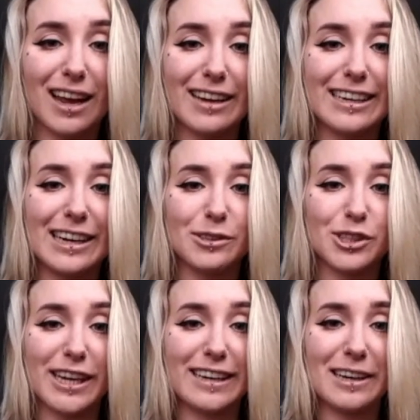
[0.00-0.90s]
tiny little
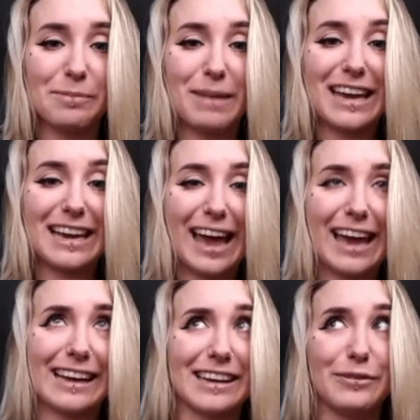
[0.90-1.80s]
chick like me
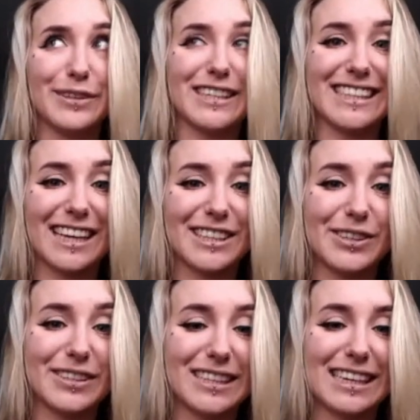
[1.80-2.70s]
getting covered in
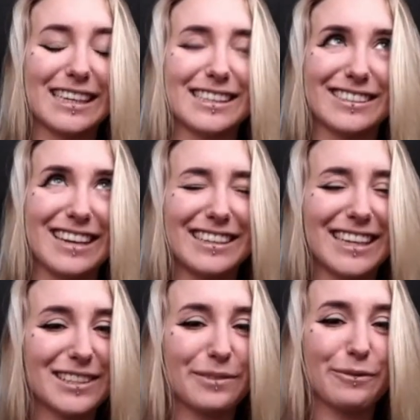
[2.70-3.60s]
tattoos, and it
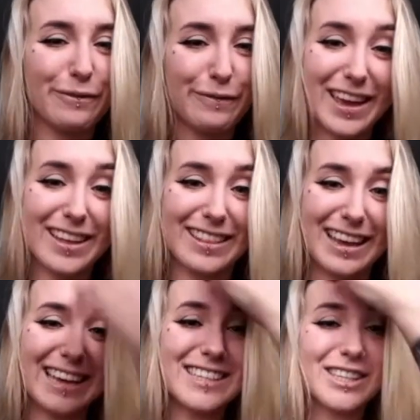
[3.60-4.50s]
doesn't fit
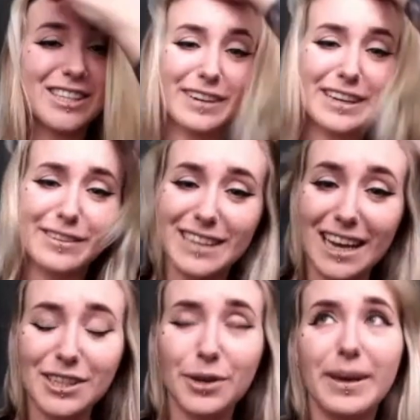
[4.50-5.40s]
the history of
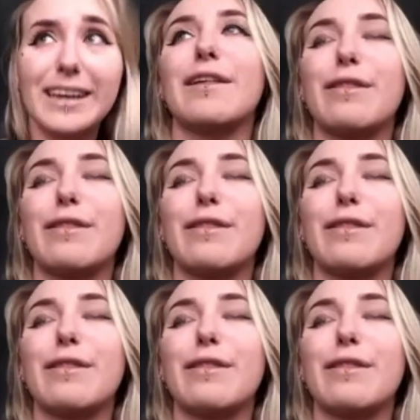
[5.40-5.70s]
tattooing.